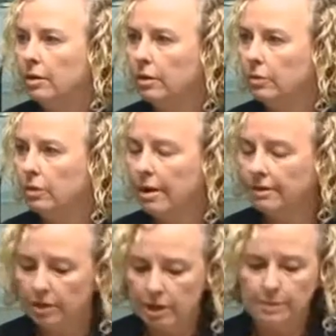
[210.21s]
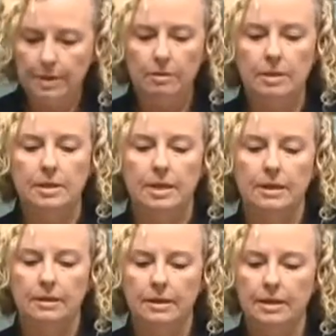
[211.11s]
who are either
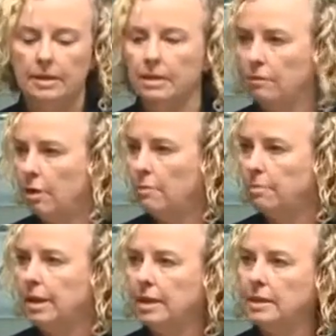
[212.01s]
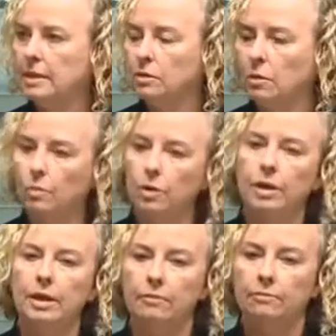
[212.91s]
experiencing this in their own places or
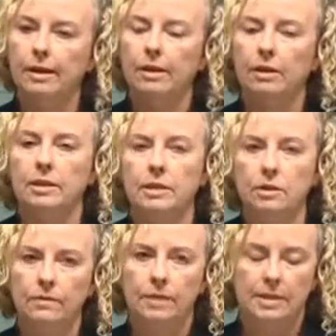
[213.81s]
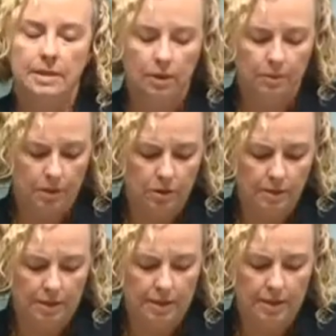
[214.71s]
working in frontline services helping to
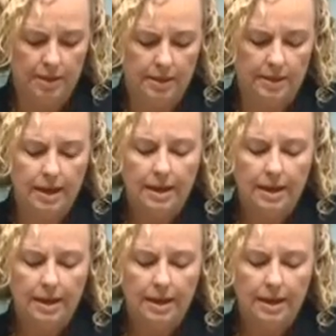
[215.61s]
assist this,